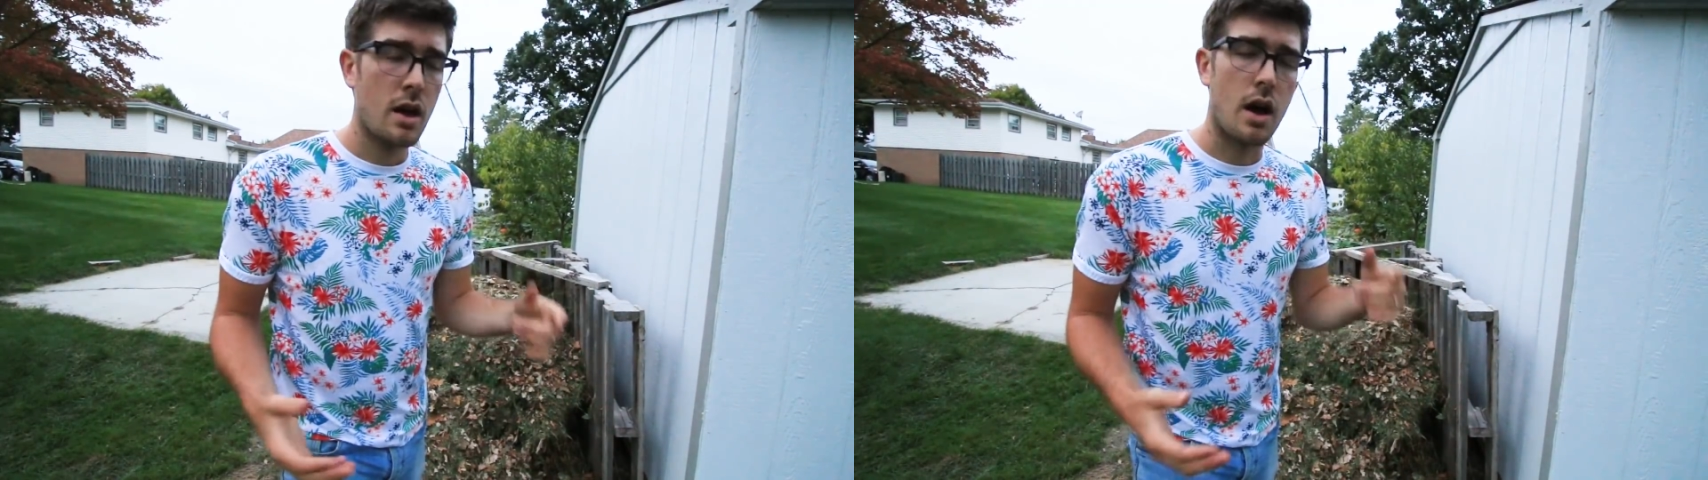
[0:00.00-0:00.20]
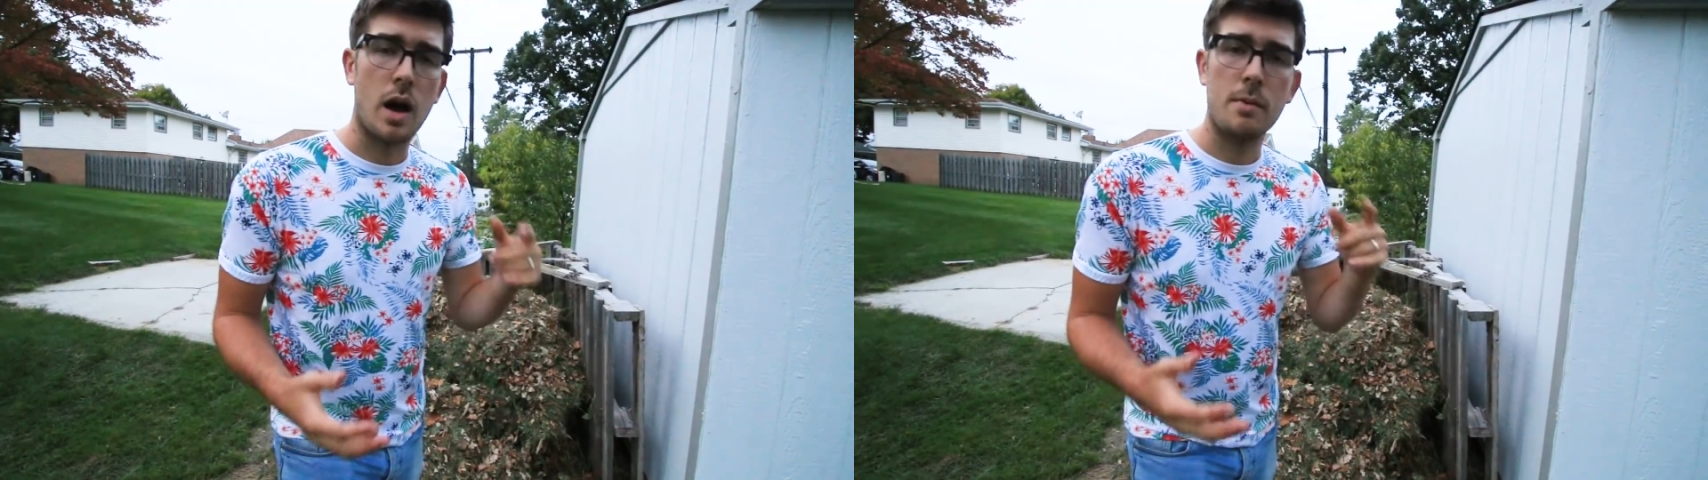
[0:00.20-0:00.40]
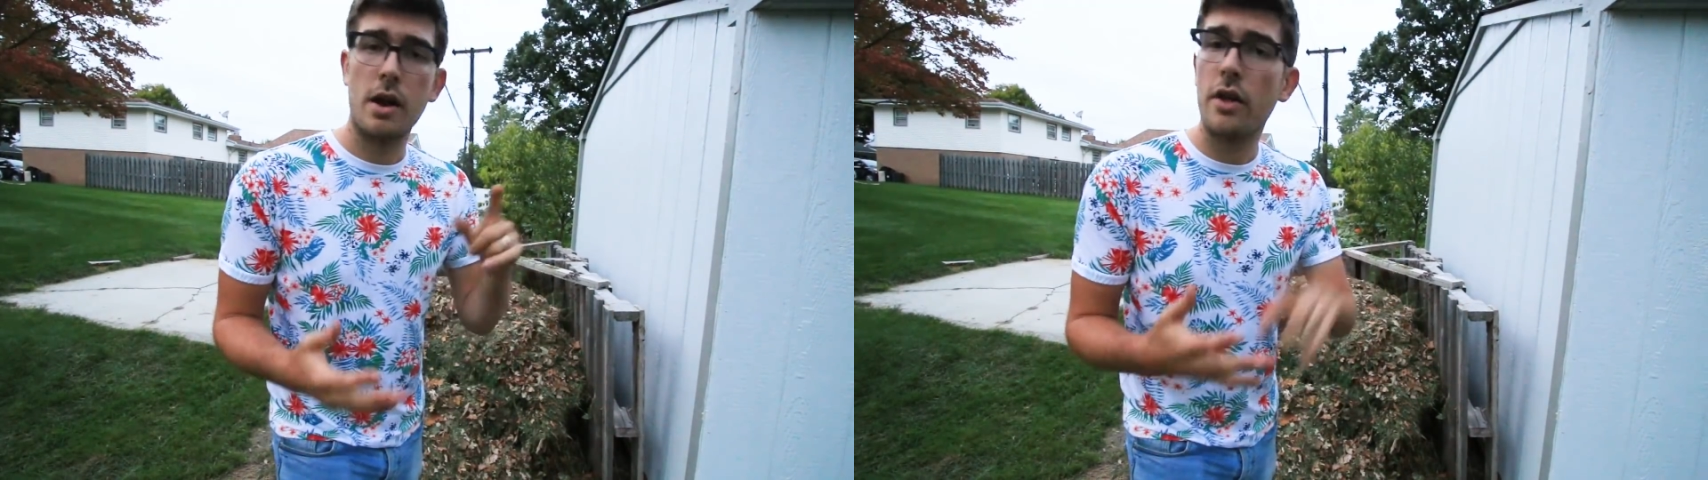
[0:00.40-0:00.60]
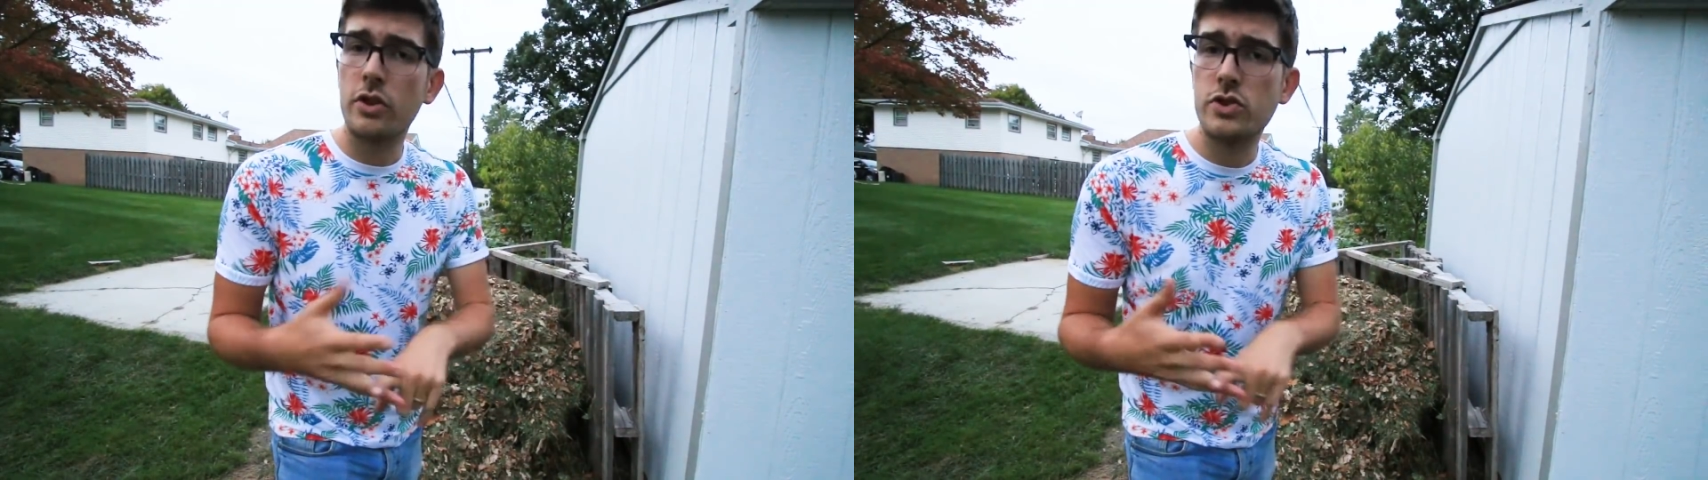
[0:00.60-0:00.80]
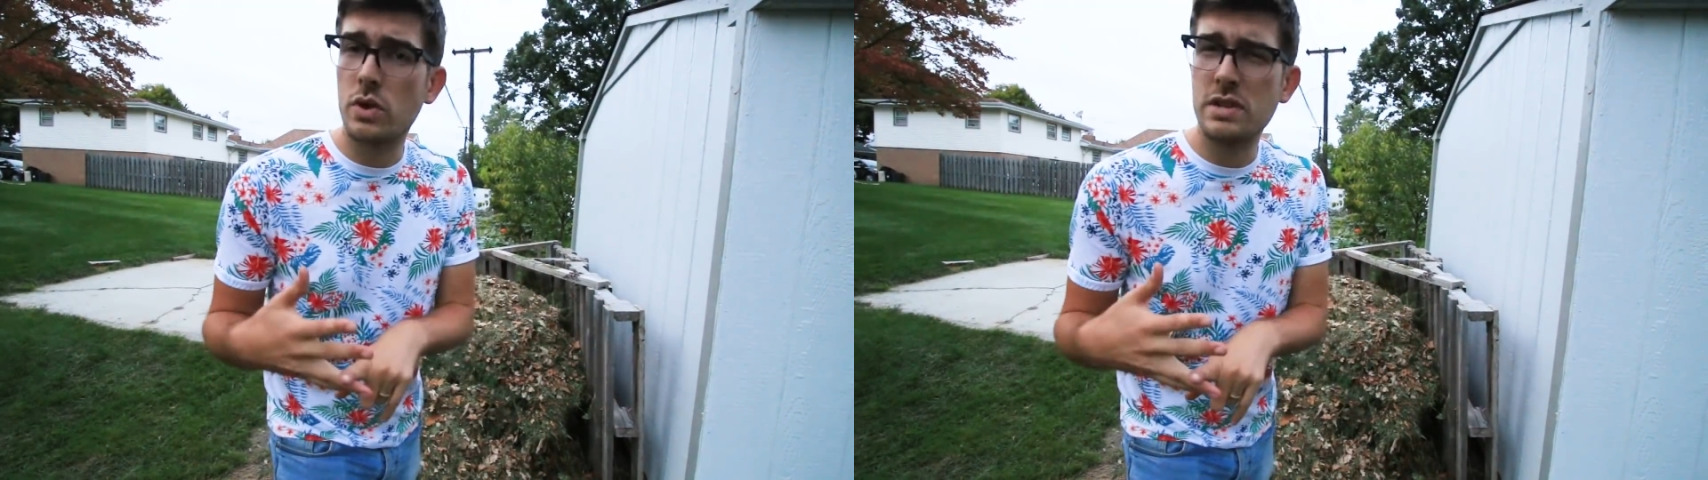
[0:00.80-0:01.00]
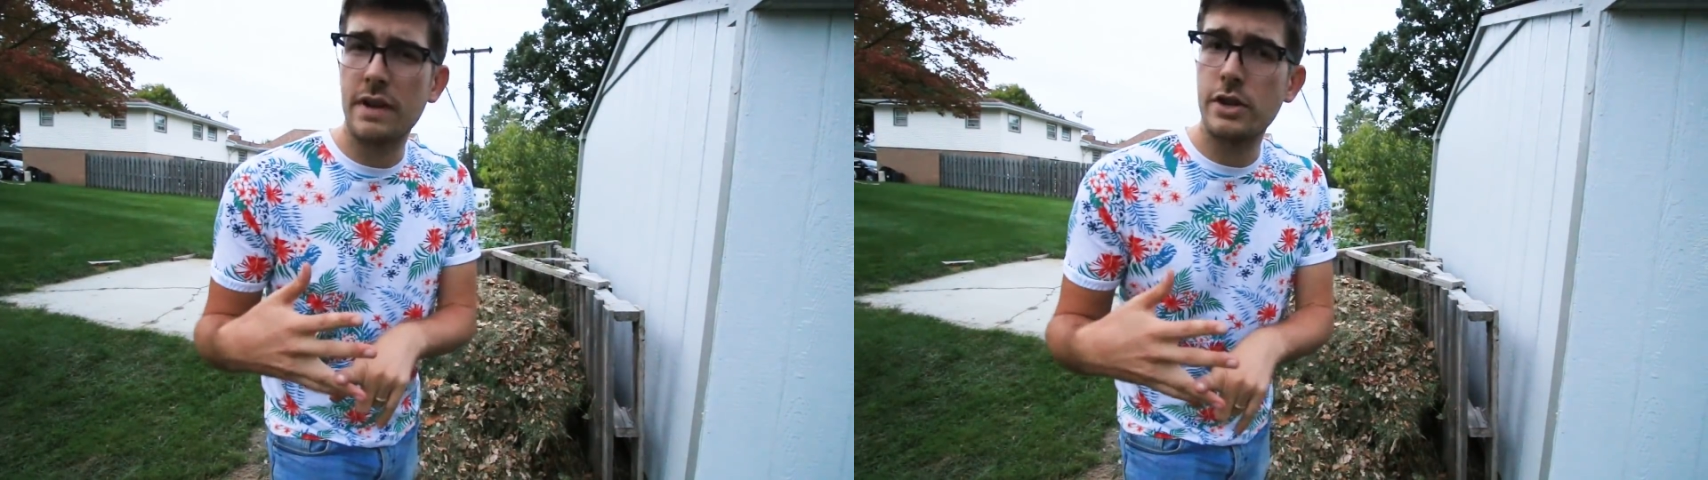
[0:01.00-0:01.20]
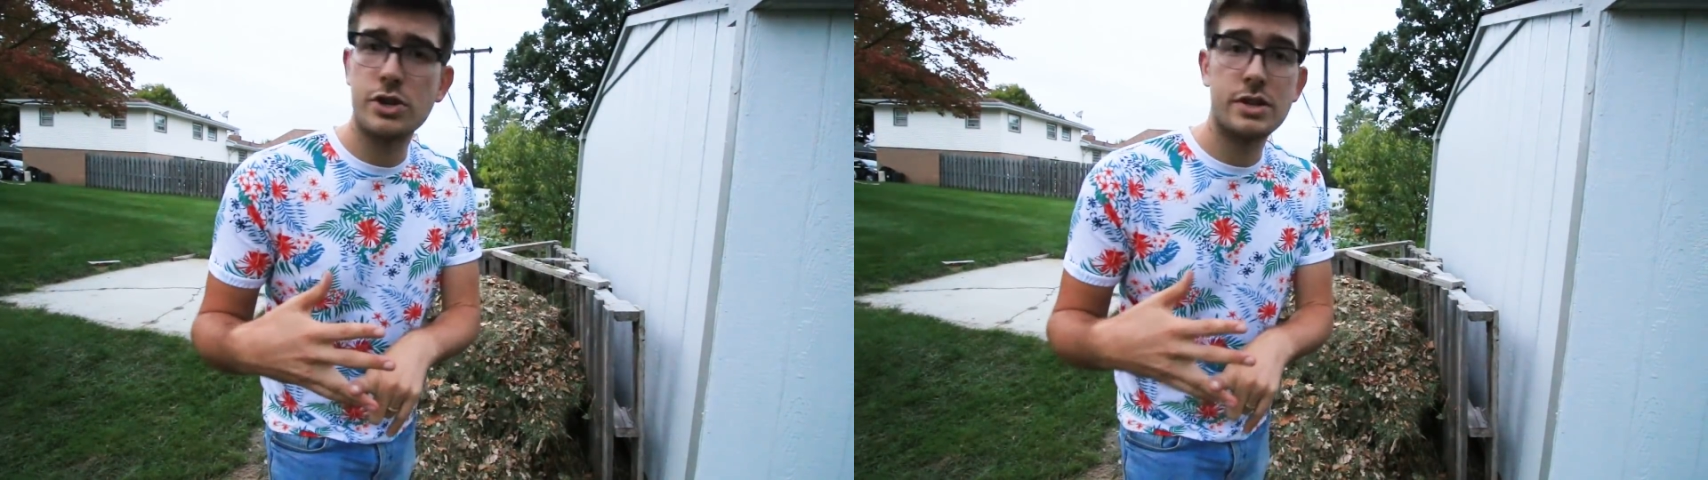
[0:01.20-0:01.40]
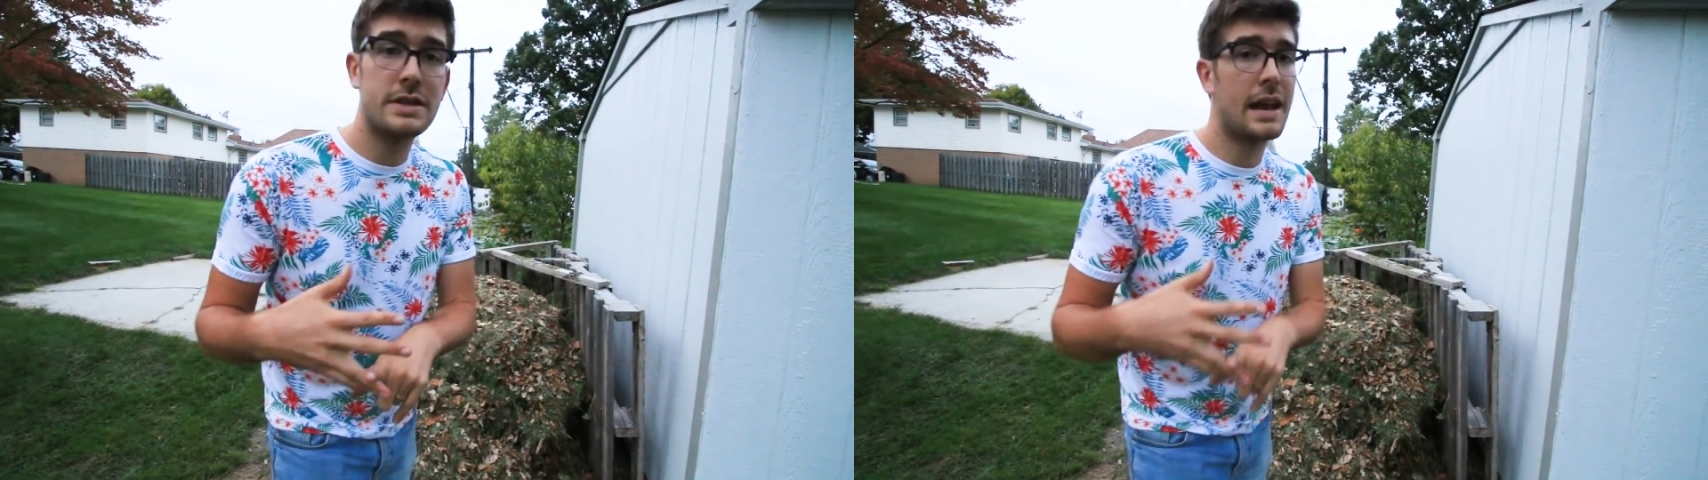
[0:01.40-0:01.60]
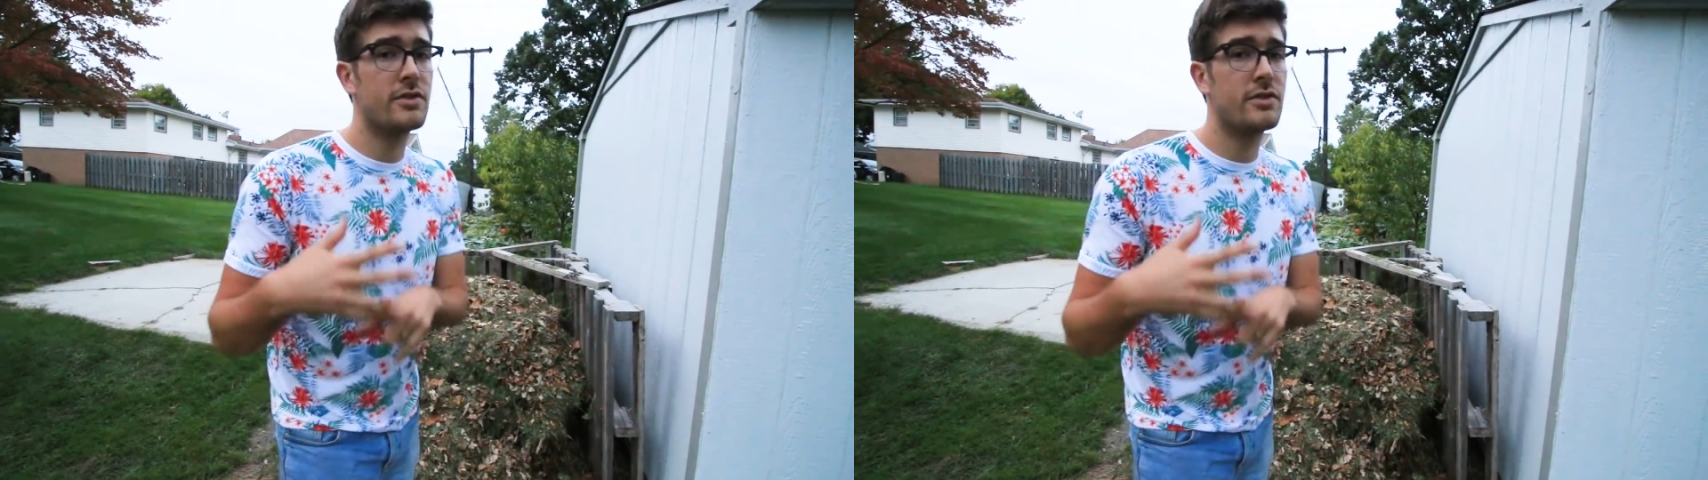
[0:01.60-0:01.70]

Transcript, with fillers: Um, another source of nitrogen that